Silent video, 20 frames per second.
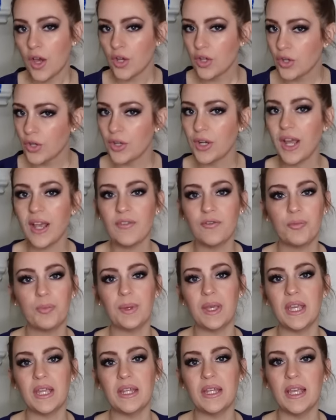Could have
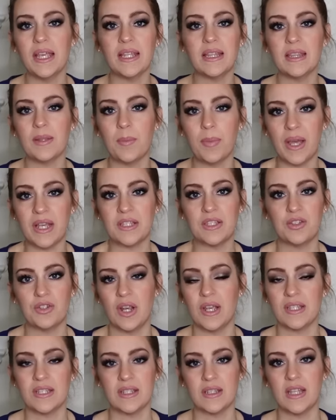been in the best
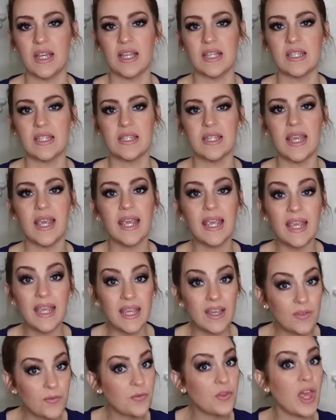dressed list
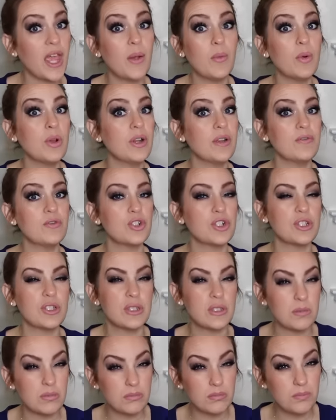if they would have
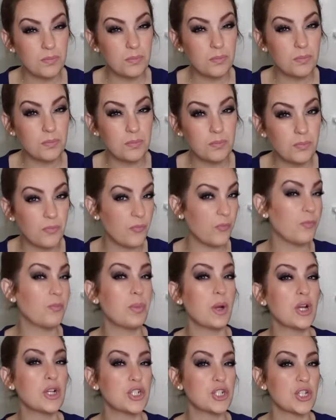just
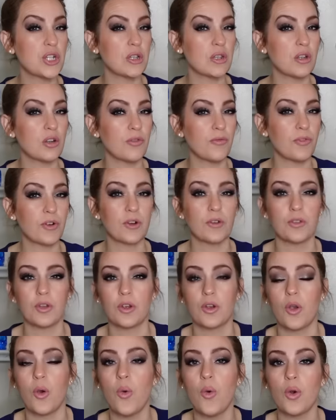pushed it a little
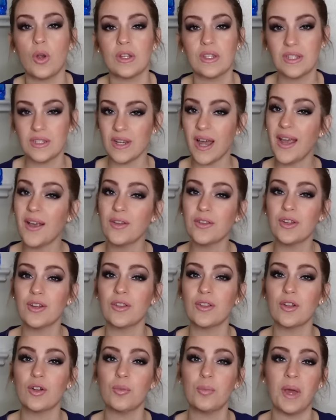further or styled it
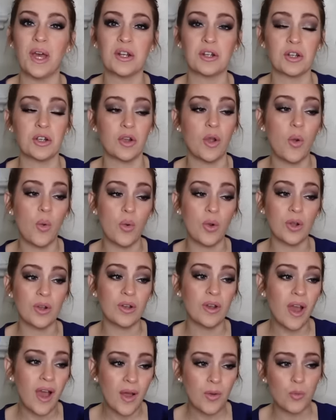a little better or
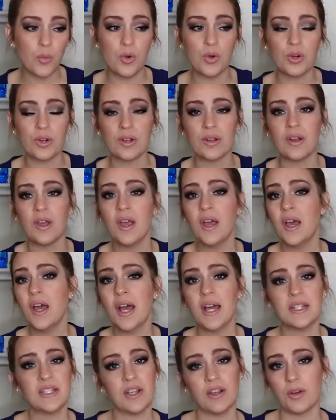not worn
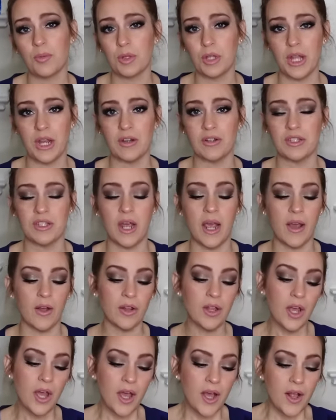a terrible
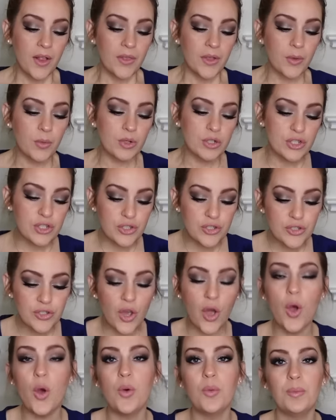hairstyle. There were
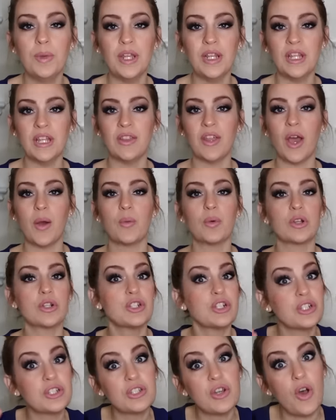so many that were
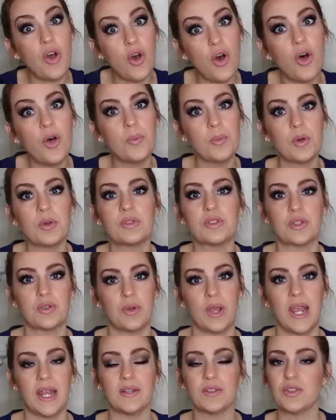just almost
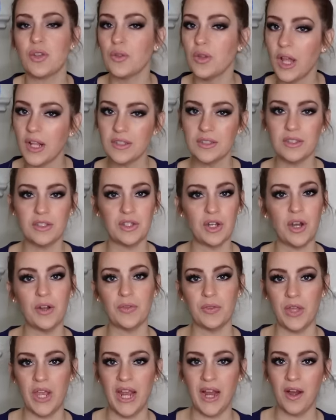great. So let's
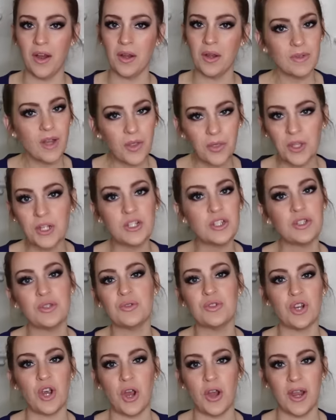start there. Nothing too
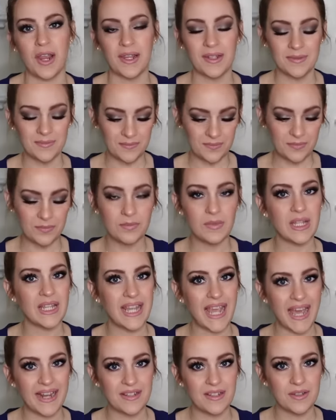jarring
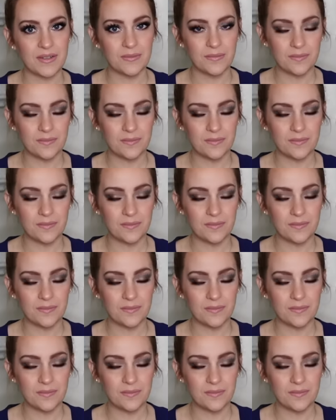yet.